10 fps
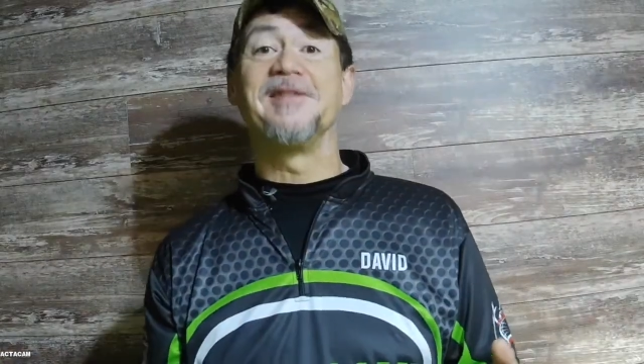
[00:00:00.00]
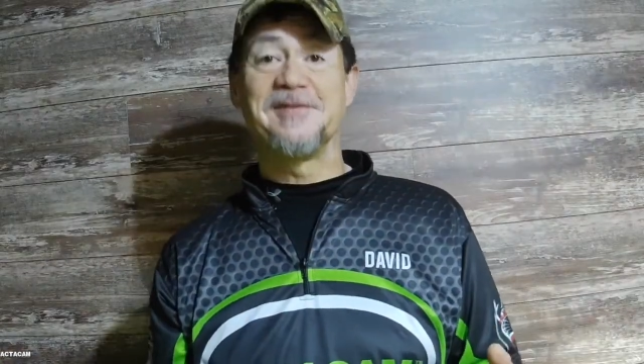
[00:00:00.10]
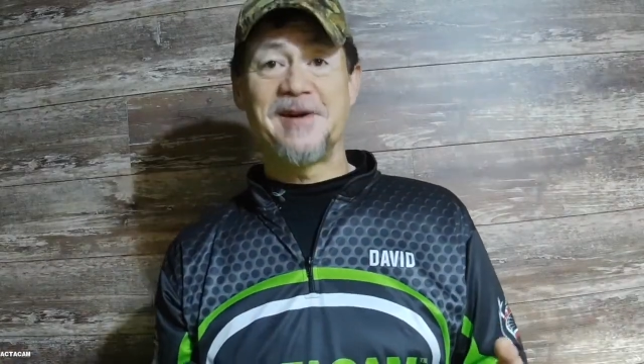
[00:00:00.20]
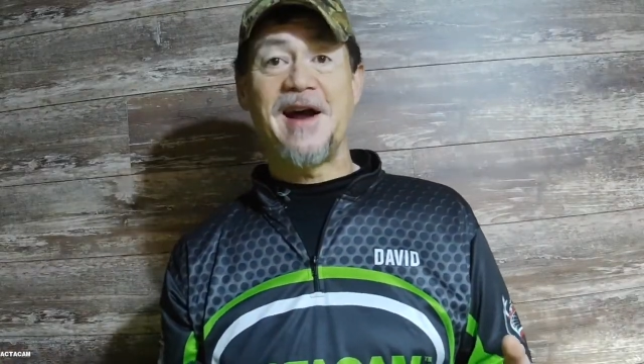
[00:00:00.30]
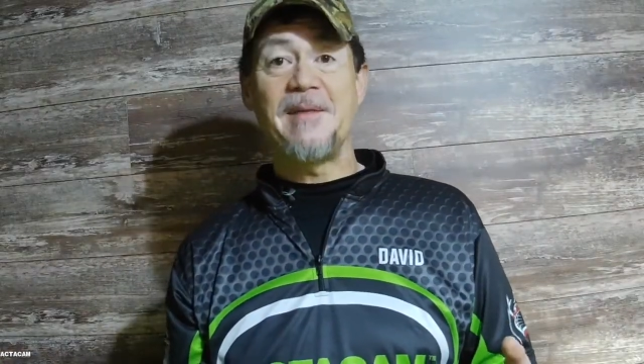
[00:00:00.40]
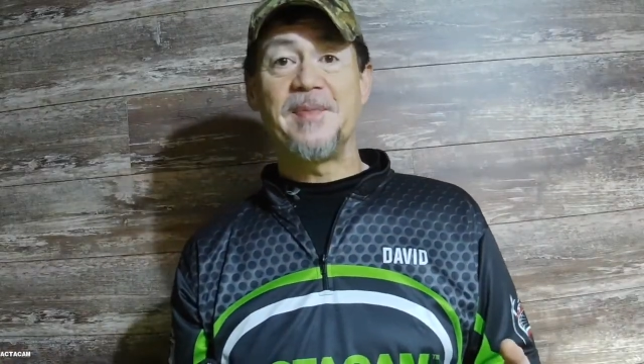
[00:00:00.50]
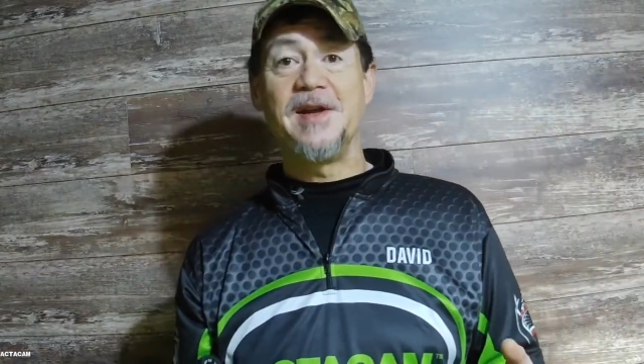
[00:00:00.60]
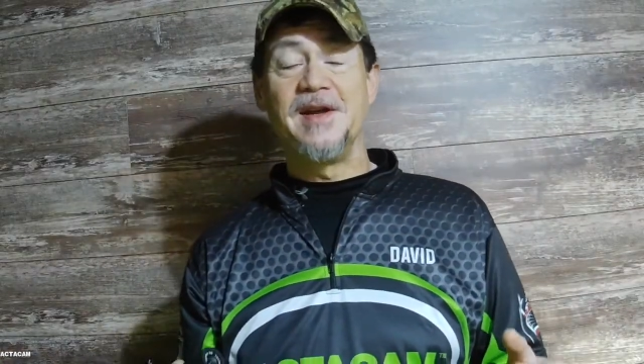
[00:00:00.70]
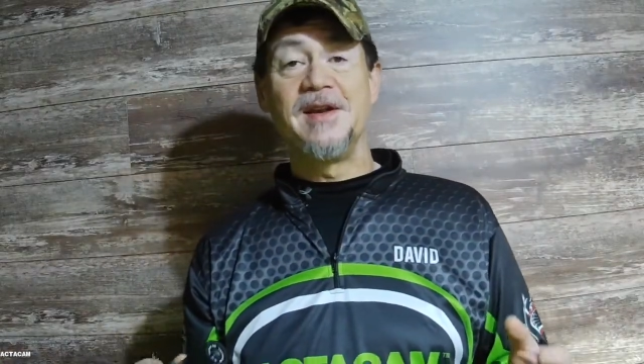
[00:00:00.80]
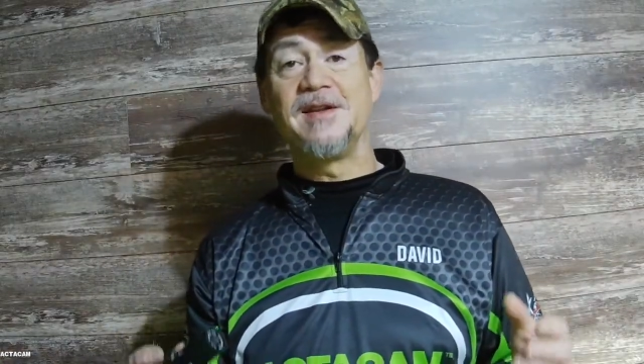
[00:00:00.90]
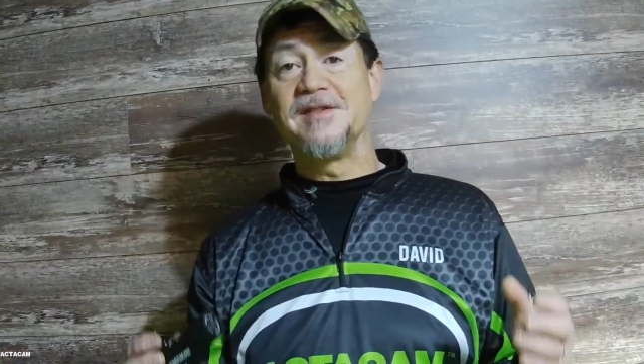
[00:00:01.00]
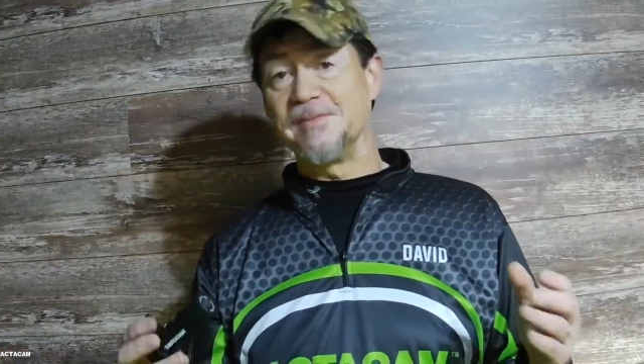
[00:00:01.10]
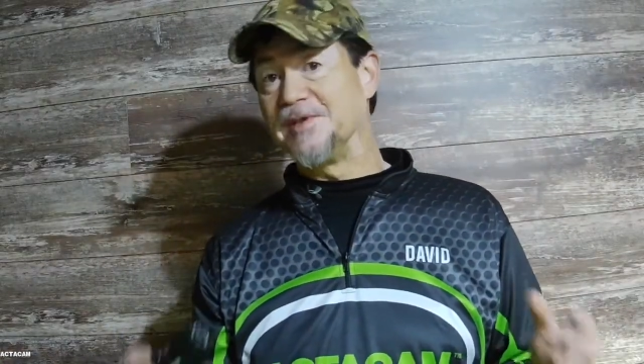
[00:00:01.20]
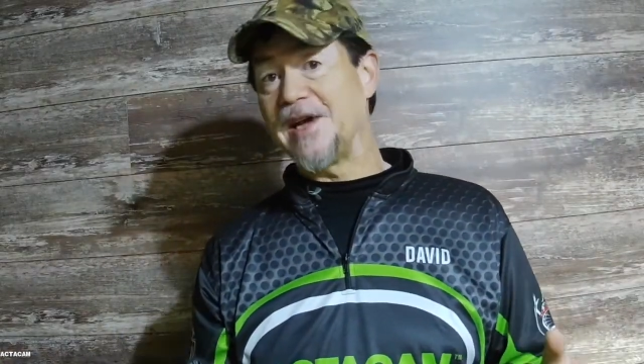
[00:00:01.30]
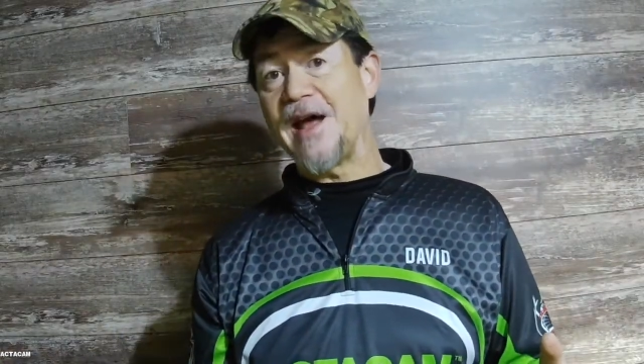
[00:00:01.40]
drop in
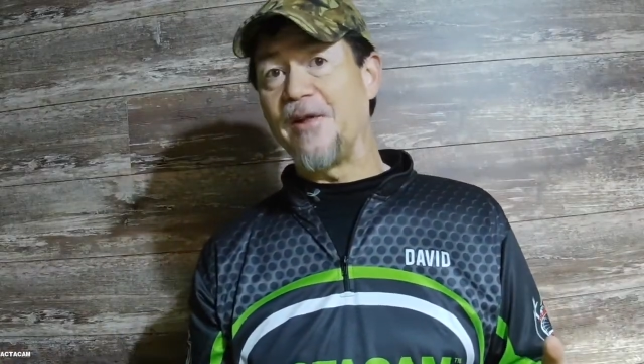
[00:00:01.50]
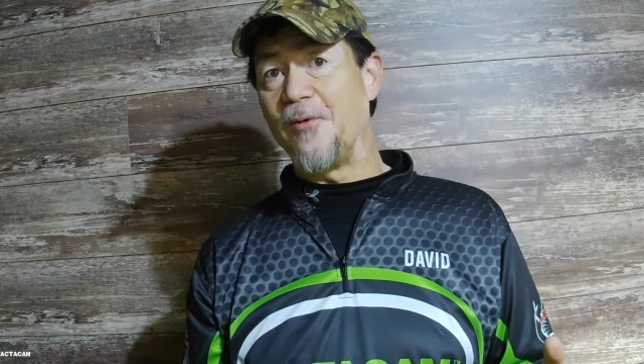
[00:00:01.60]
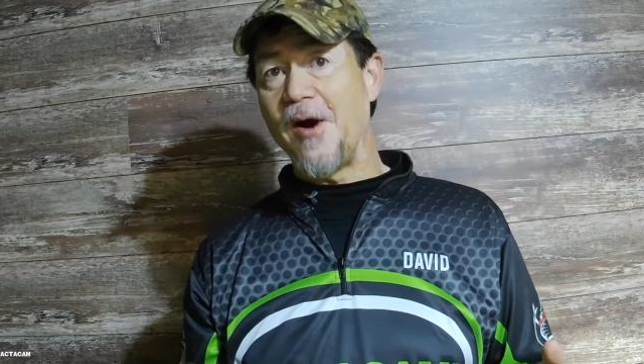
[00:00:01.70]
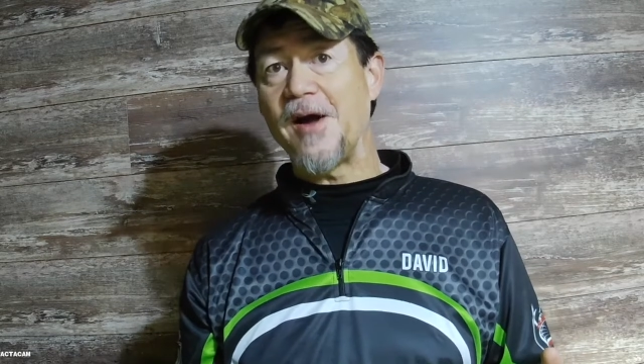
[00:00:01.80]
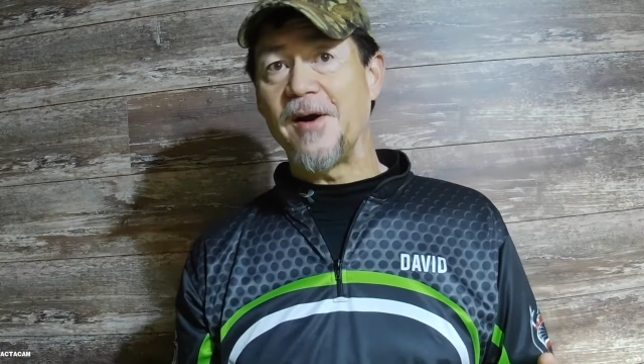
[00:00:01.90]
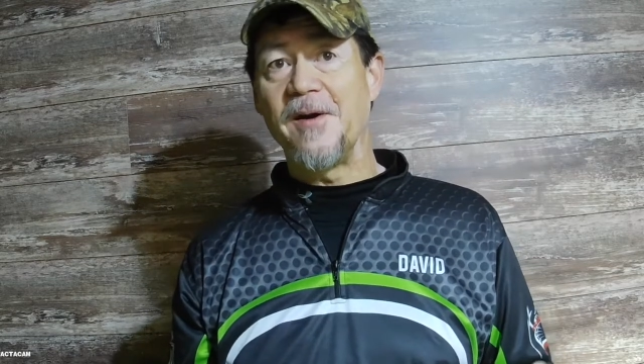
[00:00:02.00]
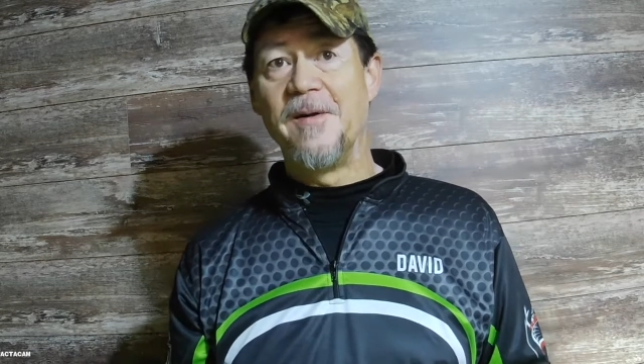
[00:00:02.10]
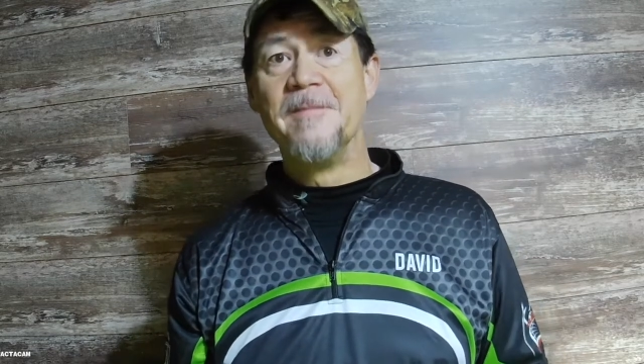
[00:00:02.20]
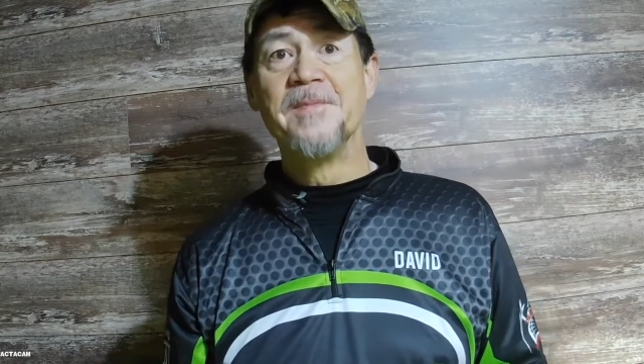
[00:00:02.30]
some shallow water.